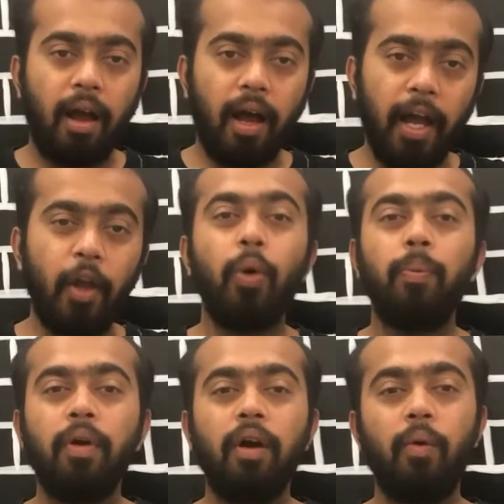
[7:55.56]
I
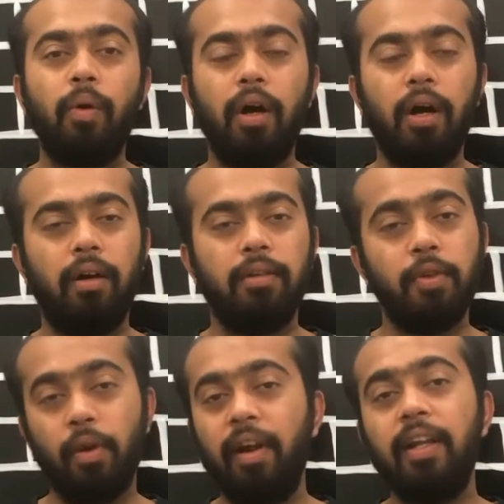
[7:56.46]
hope
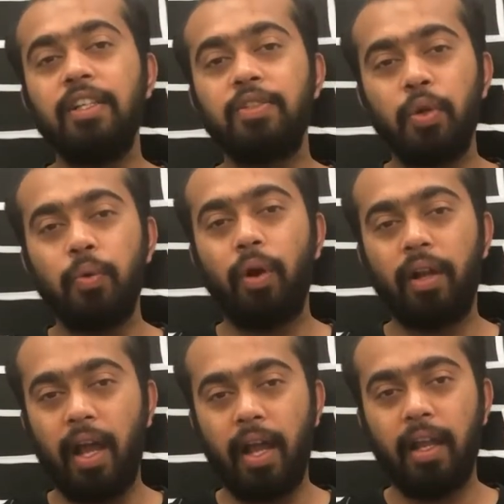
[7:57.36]
you have understood what
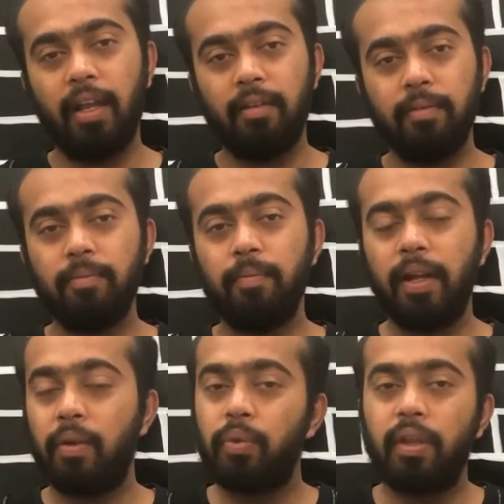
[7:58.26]
I
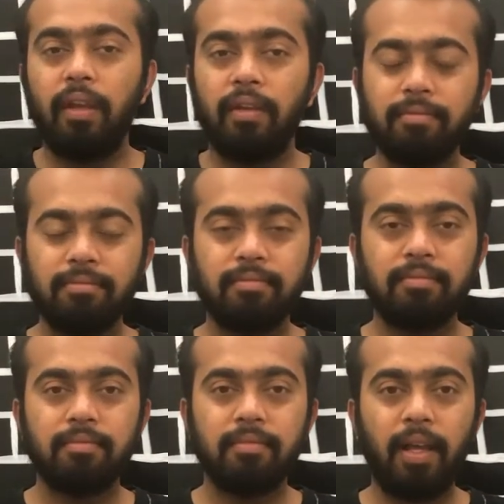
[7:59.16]
meant to say,
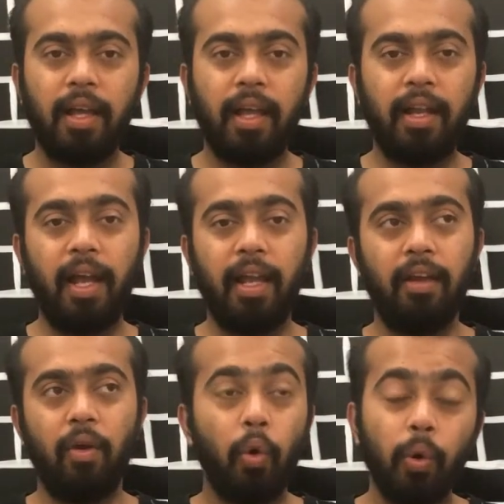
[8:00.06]
and I
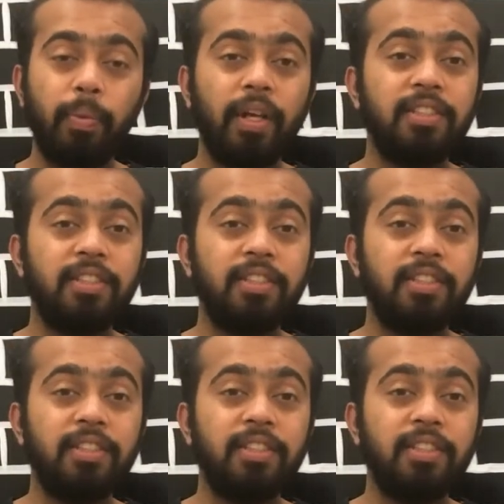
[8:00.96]
hope it